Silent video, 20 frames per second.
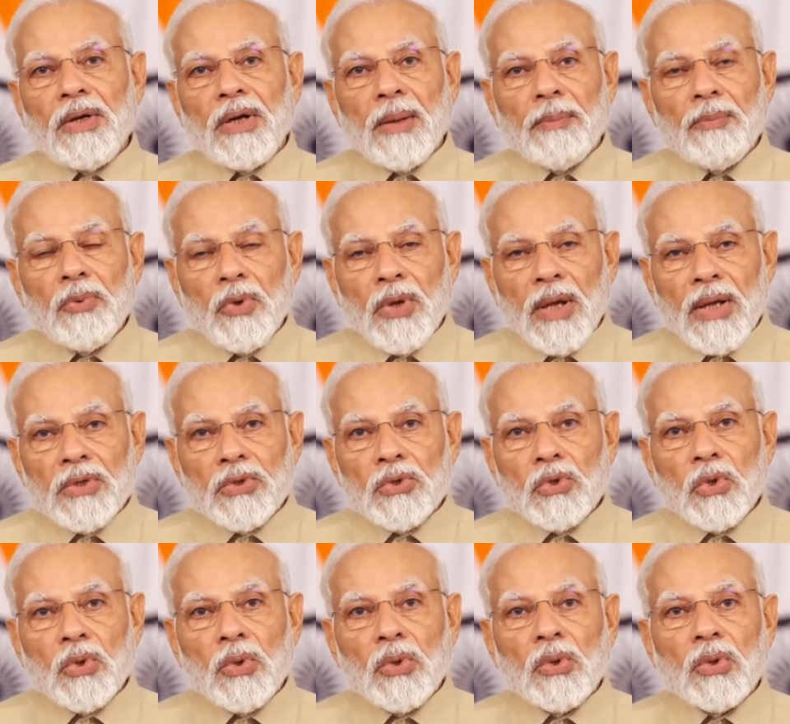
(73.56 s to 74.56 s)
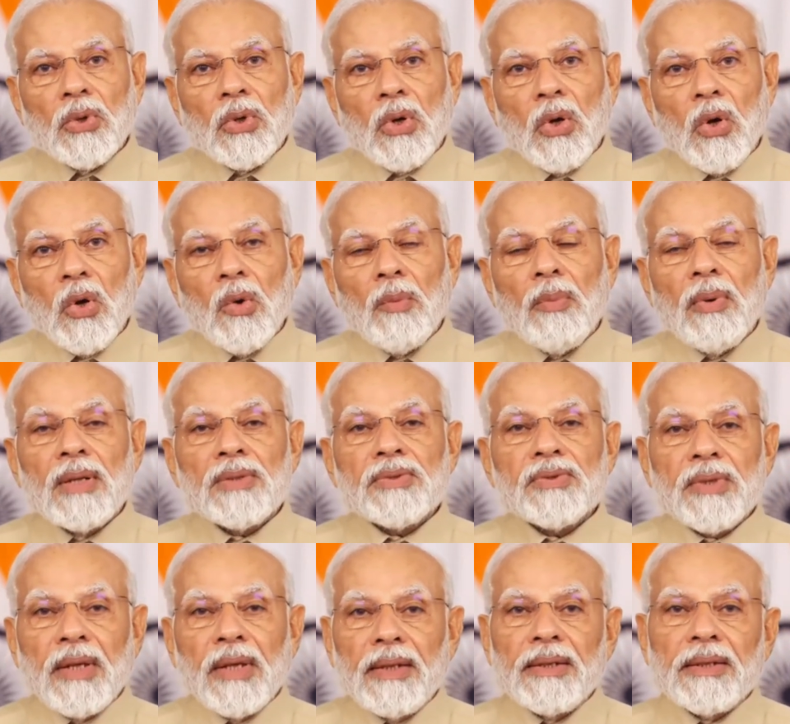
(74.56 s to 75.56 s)
WHO Global
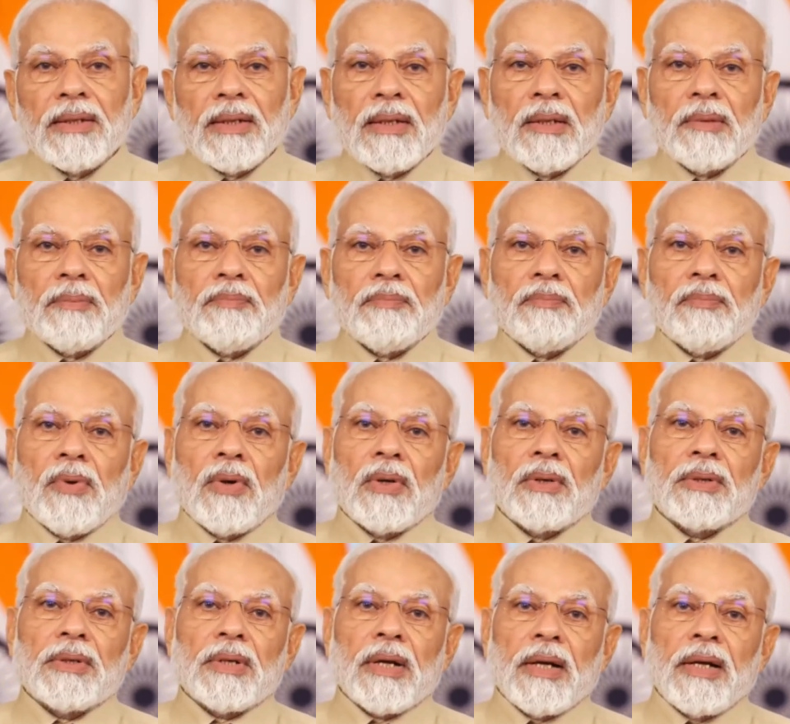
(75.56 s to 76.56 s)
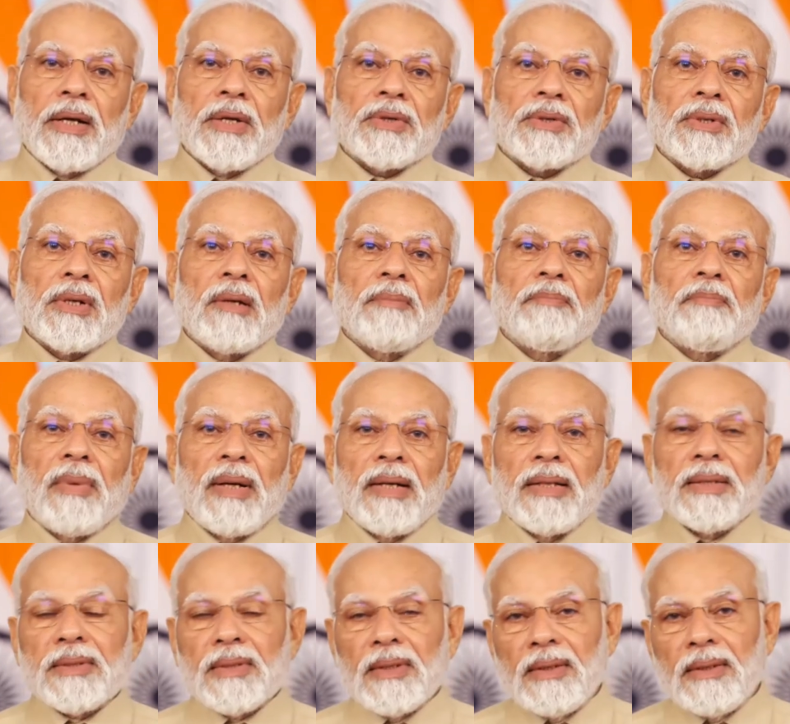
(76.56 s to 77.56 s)
Center for Traditional
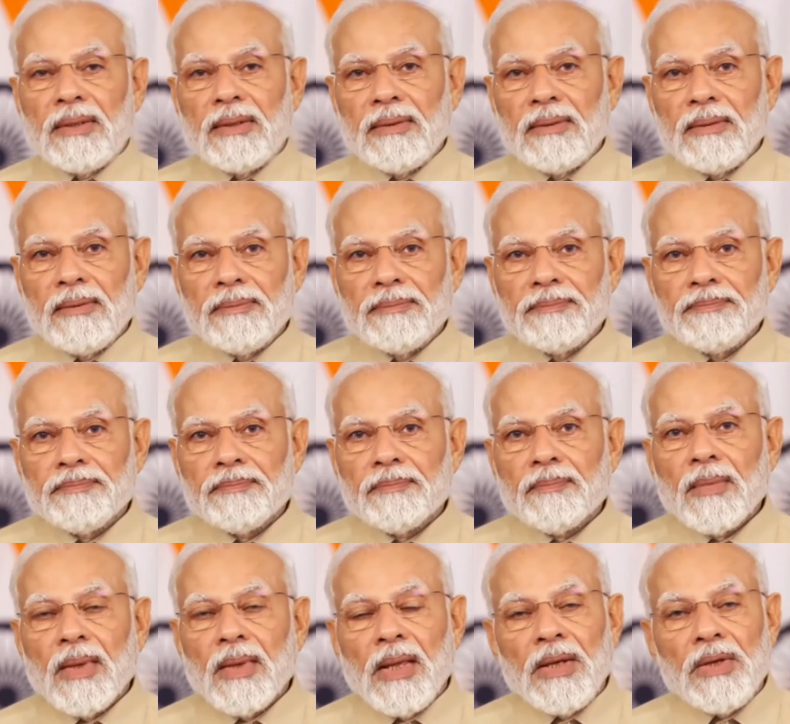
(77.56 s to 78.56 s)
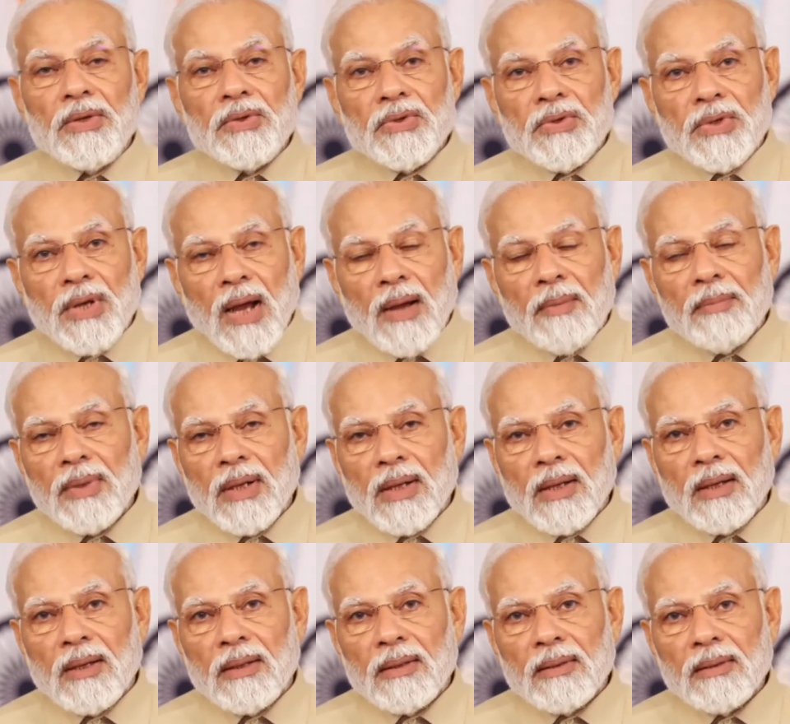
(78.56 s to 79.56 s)
Medicine in
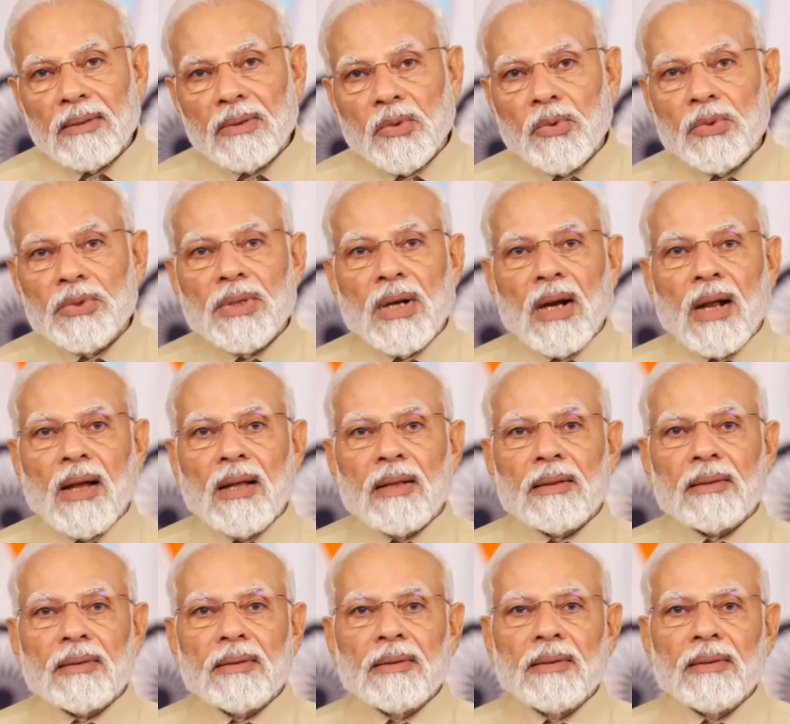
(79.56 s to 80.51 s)
Jamnagar, Gujarat,